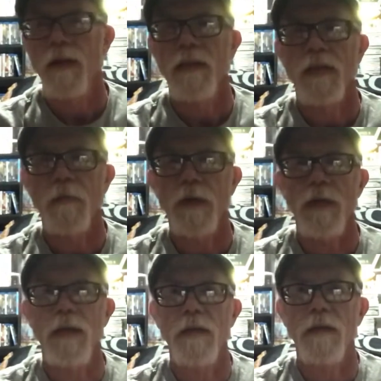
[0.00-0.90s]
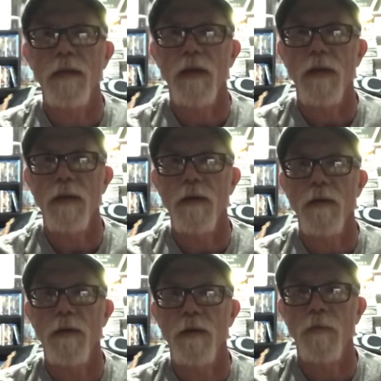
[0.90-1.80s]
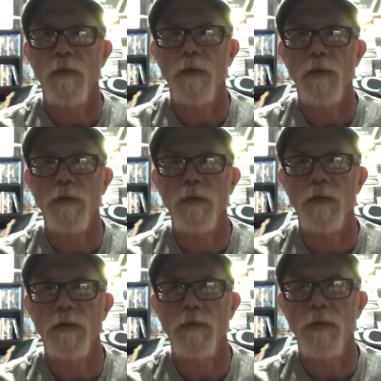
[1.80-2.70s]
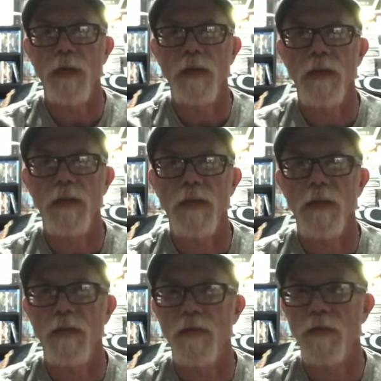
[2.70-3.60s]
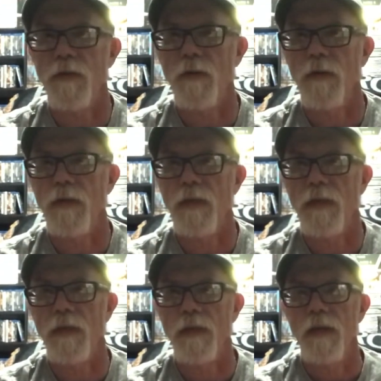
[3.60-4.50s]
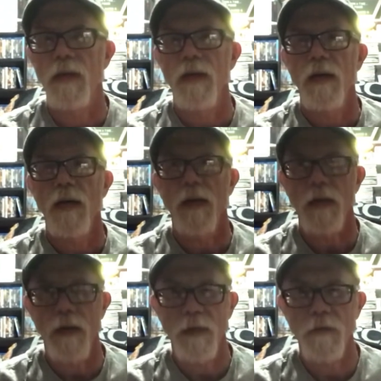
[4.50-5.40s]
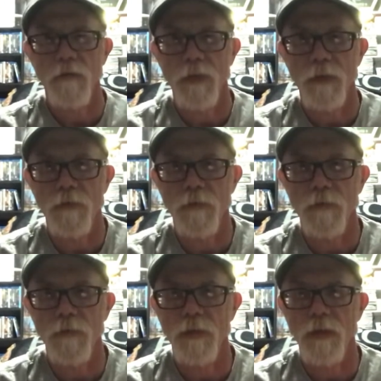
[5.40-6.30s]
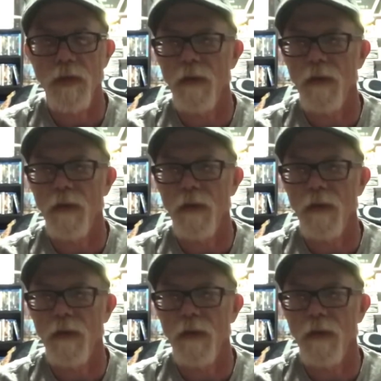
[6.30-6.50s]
Seemed like he produced and directed and starred in a lot of films,